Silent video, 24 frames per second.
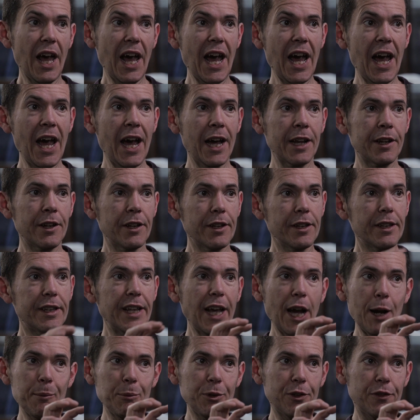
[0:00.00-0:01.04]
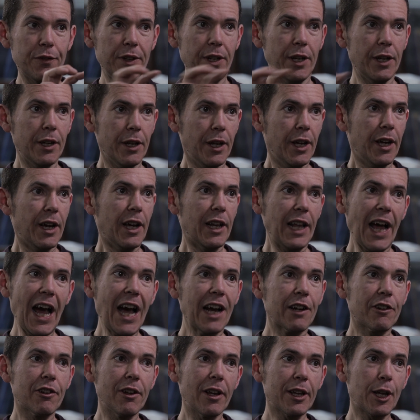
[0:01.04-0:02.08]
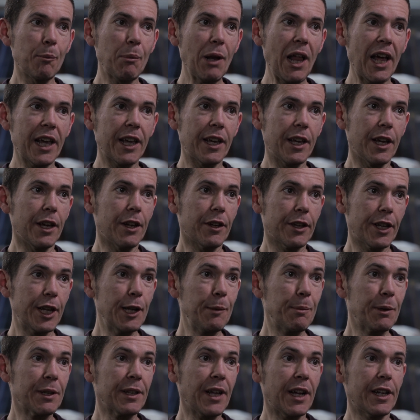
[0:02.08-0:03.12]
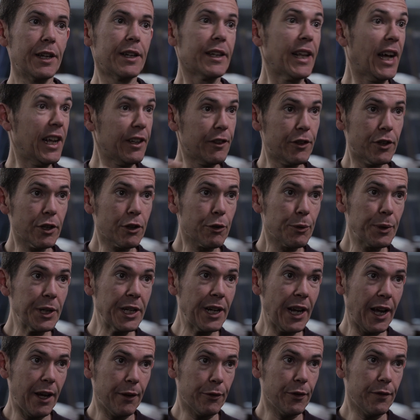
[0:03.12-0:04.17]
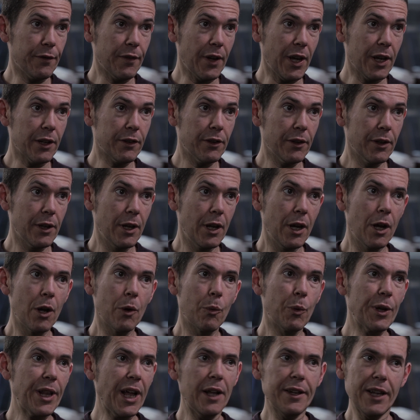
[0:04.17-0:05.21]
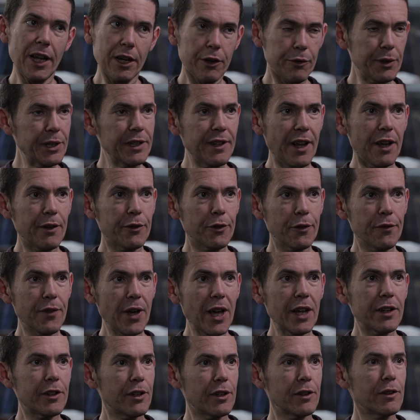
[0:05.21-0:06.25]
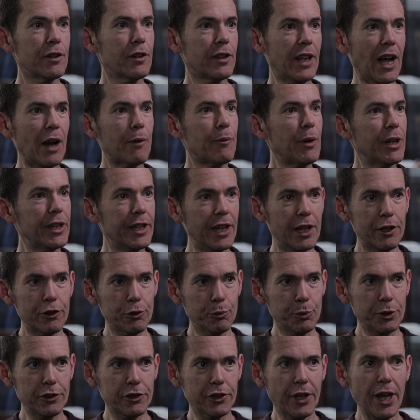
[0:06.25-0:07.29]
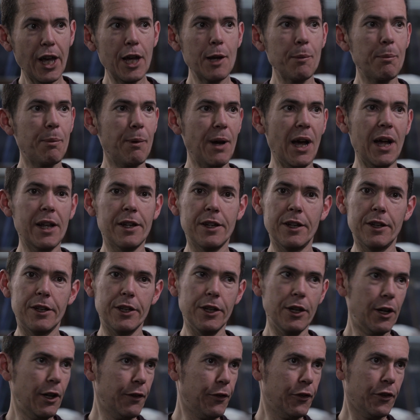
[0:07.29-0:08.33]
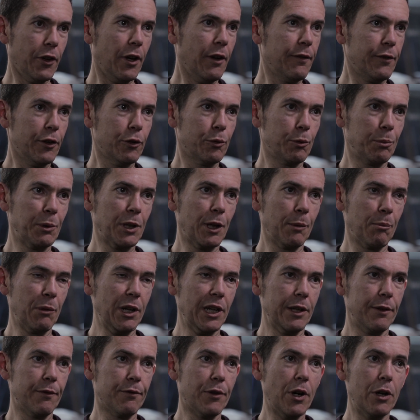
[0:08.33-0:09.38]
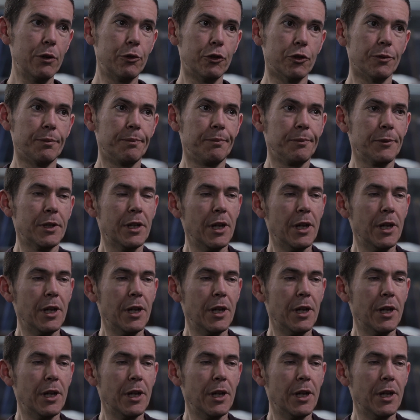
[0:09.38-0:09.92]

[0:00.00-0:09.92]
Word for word: and the atmosphere acts like a blanket, keeping that in. That's the greenhouse effect. Without that greenhouse effect, that radiation would escape and the Earth's surface would be completely frozen.